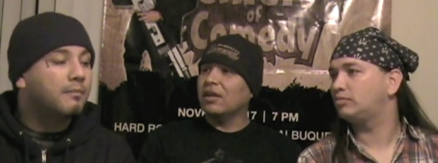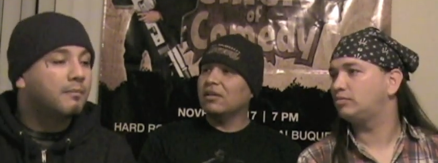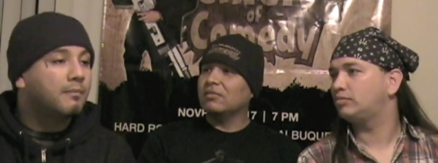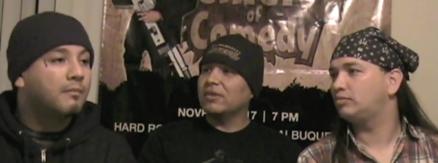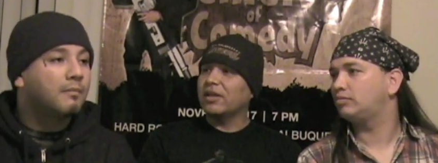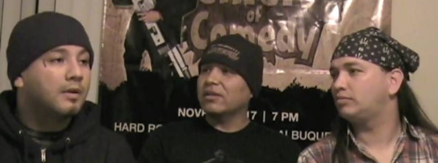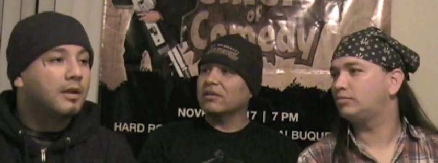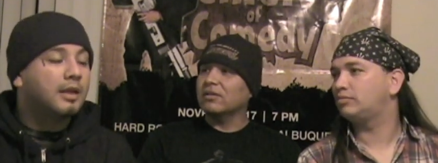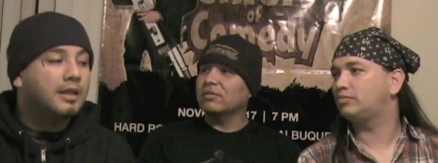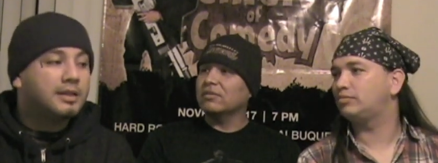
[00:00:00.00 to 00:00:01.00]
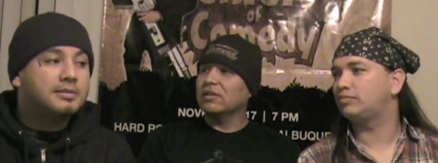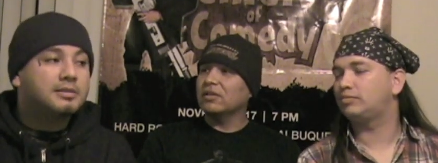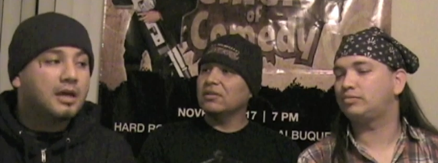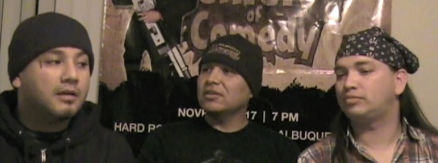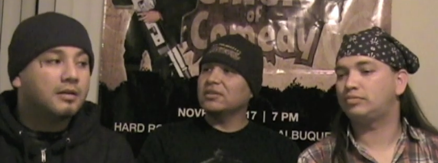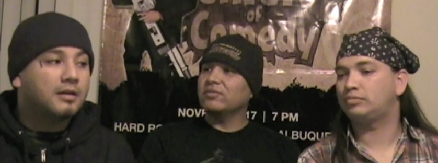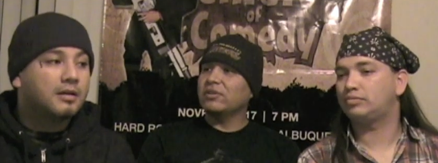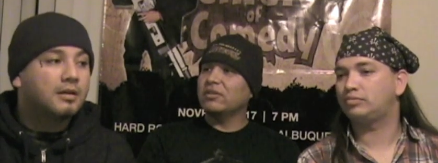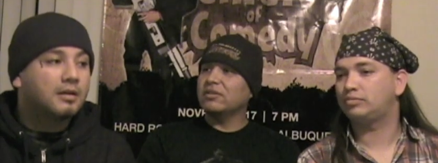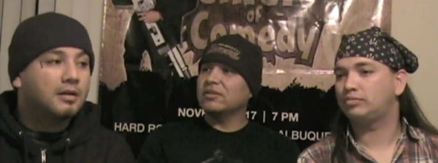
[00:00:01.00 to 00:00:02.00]
Speaker 1: hell and back, though. He's he's one
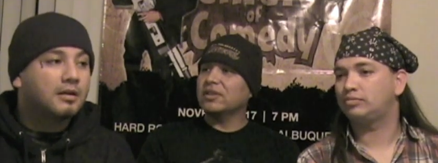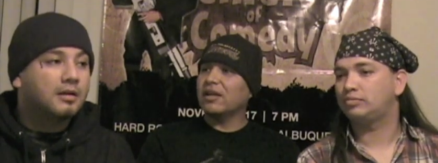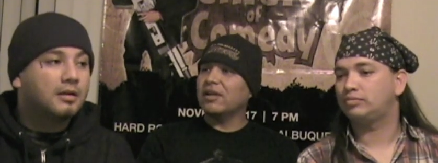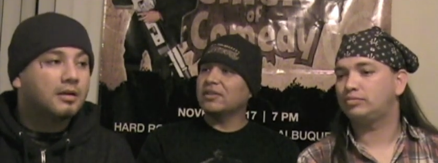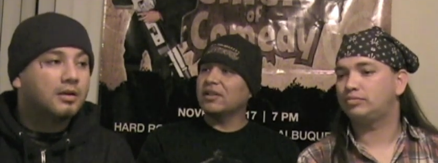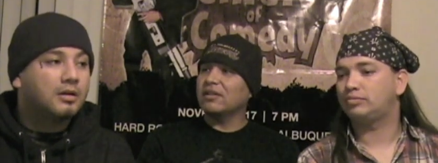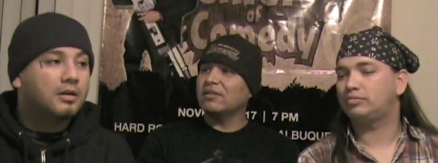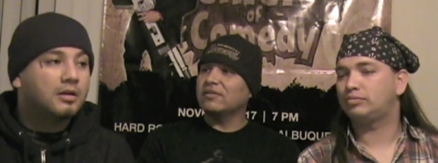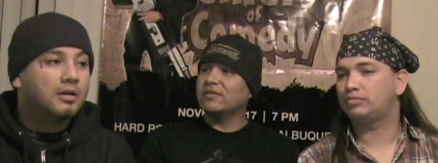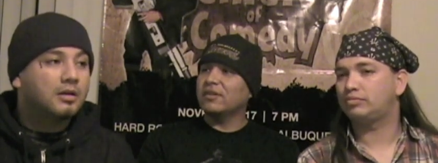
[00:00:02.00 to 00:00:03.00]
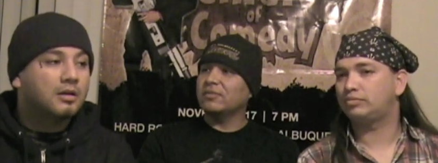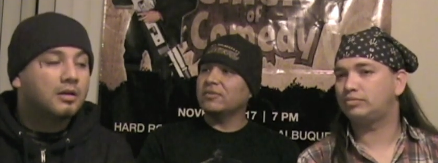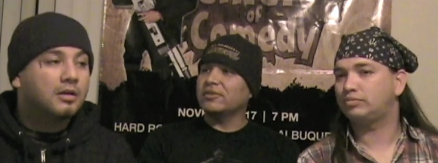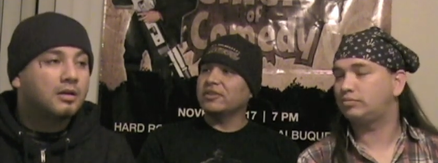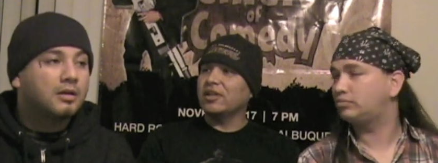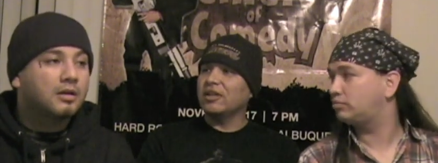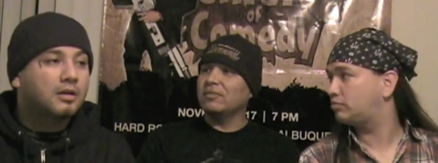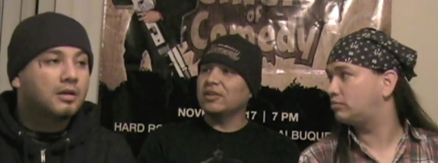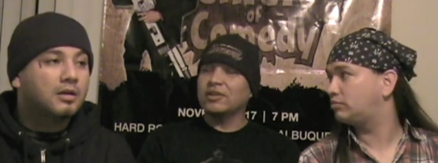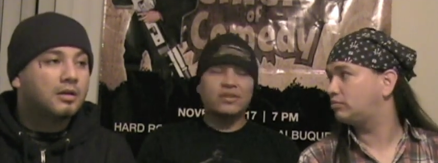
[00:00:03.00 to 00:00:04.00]
of those guys that lives up to his name.
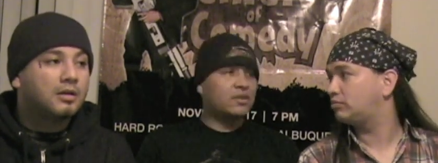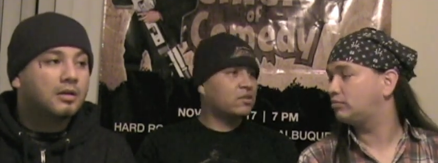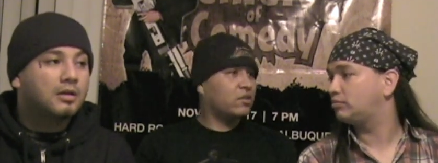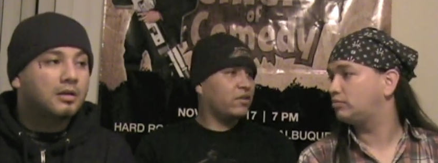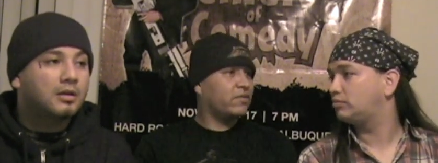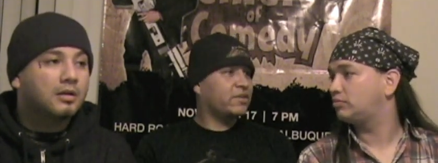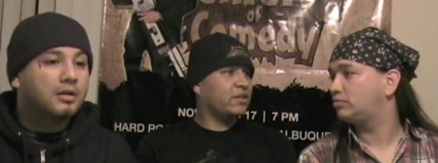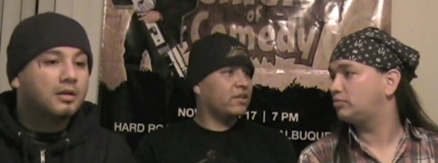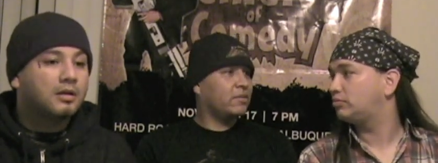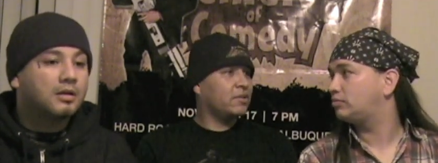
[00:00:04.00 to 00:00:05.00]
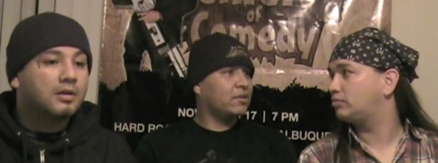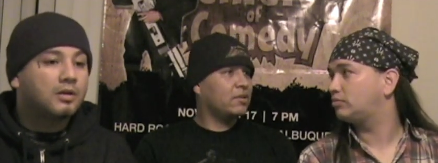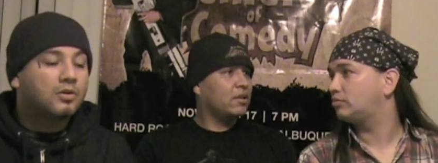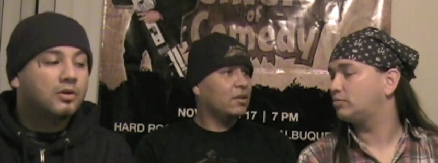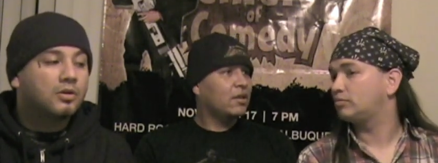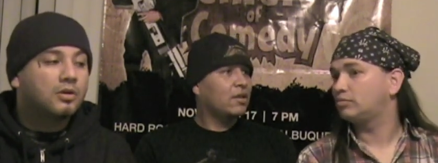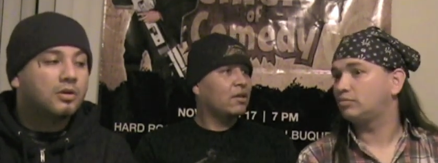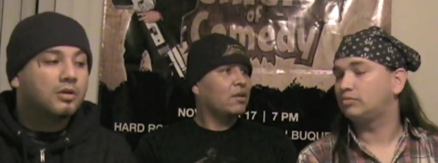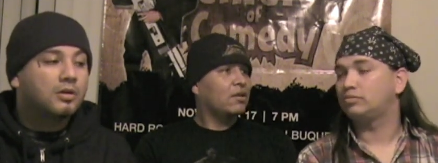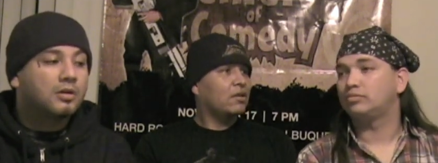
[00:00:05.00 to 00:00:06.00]
Because did you ever see him, dude?
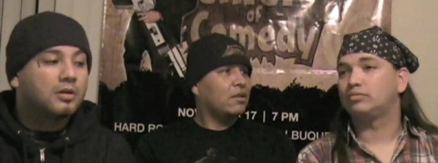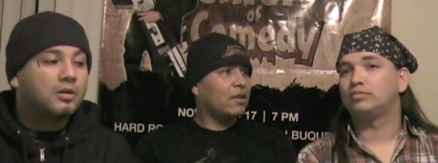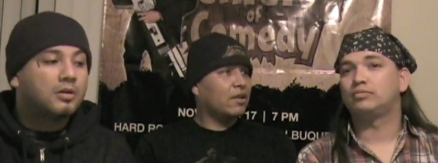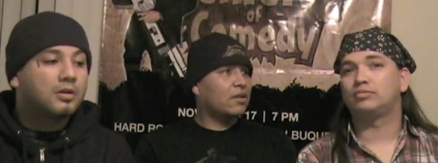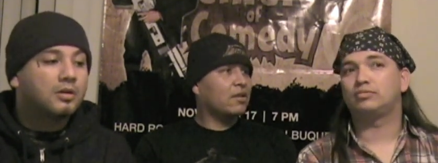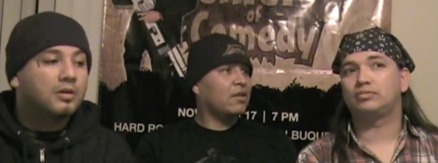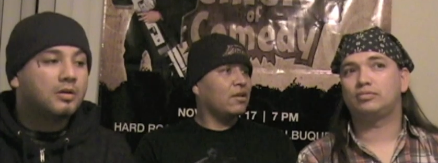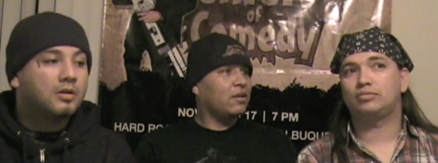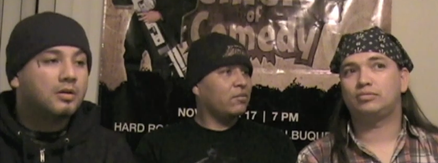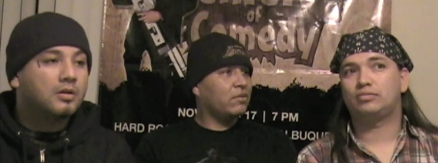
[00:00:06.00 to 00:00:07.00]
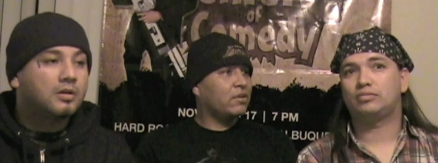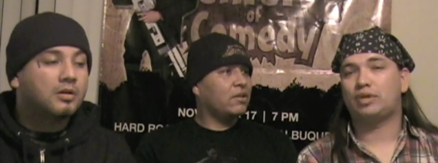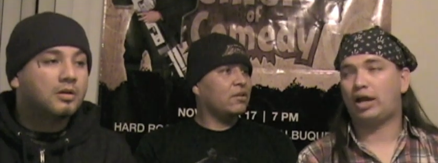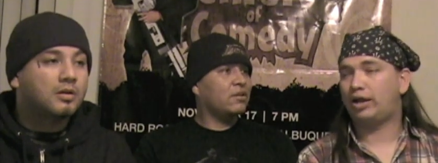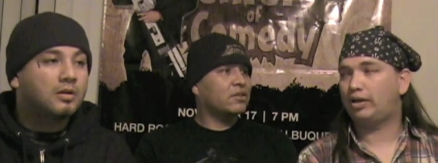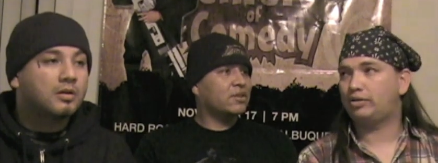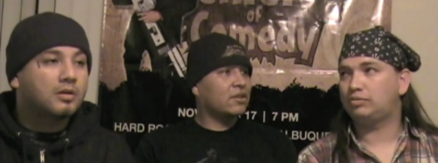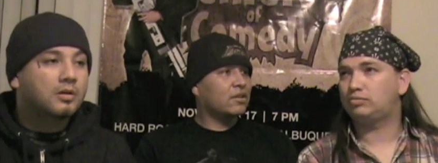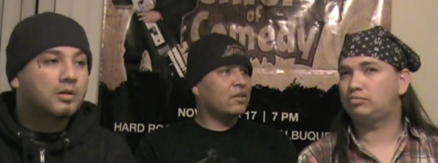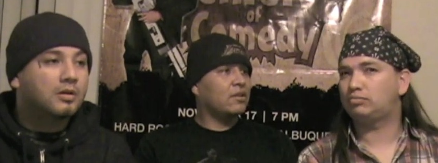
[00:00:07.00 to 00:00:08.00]
Like he really Right. looks
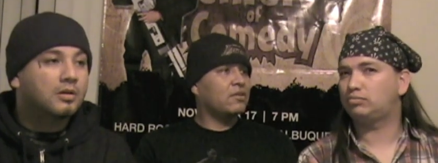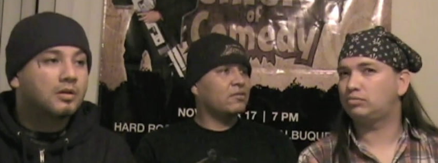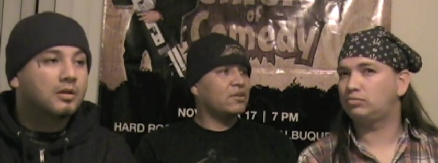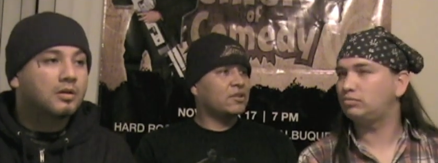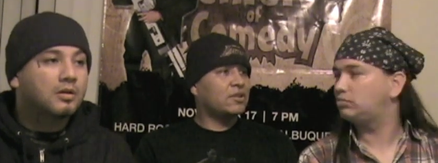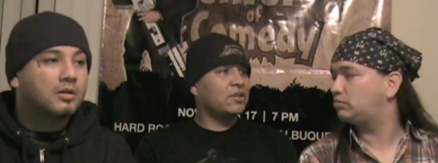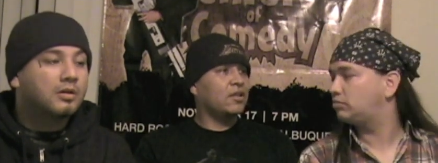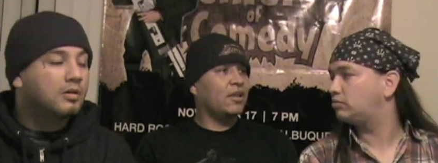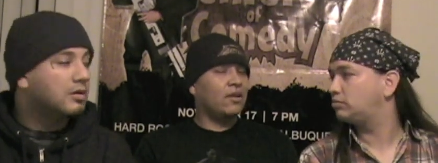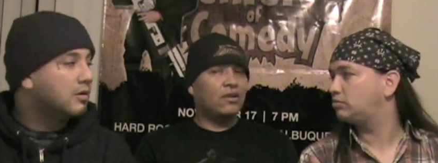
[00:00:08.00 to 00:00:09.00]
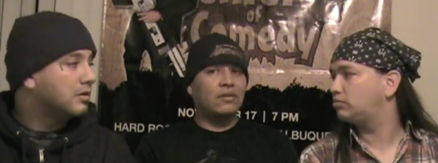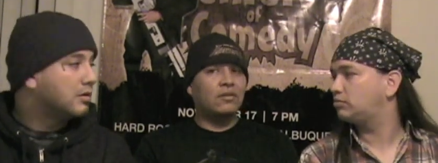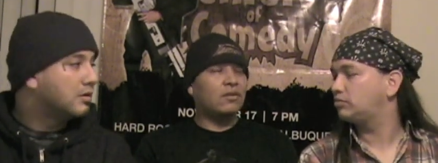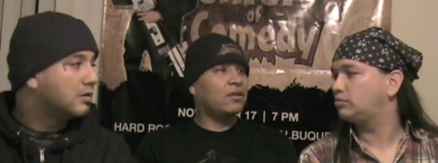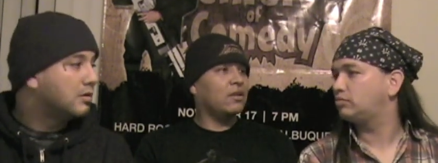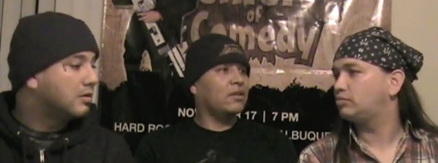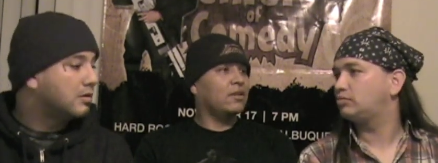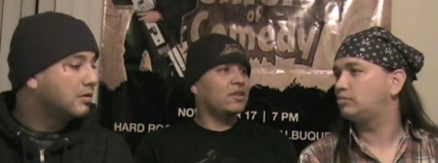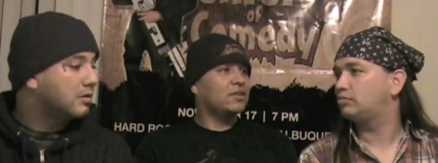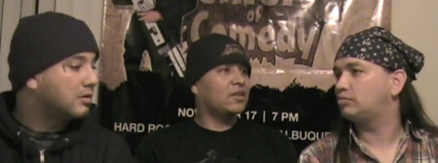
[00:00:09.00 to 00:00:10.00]
like he was in hell, and
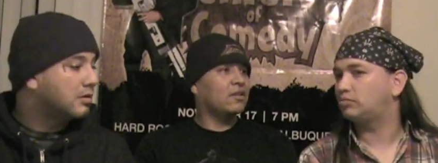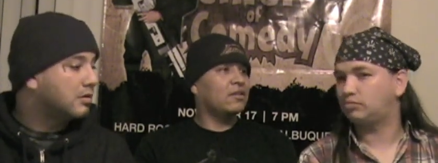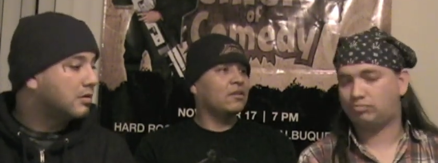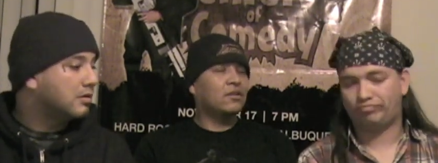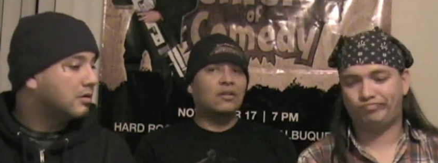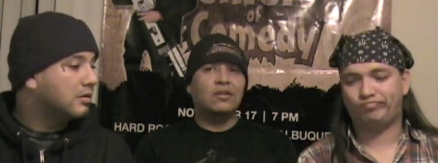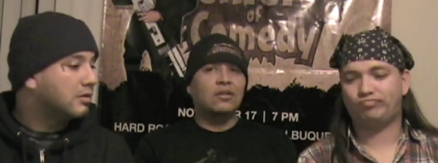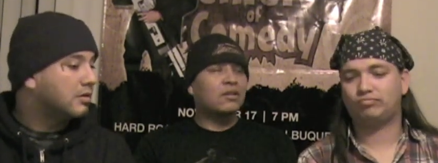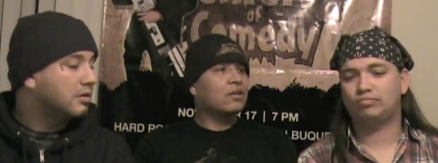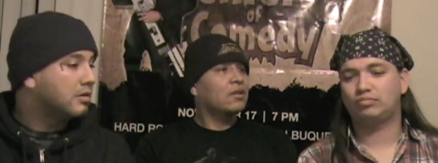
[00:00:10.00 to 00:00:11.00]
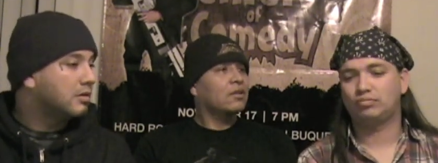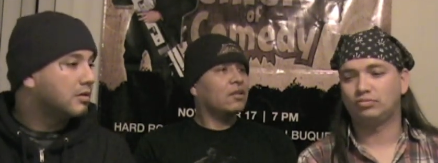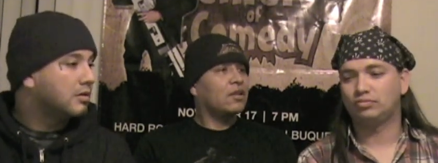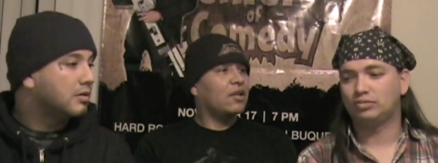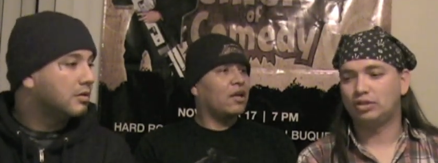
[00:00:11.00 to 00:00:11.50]
they said, "Get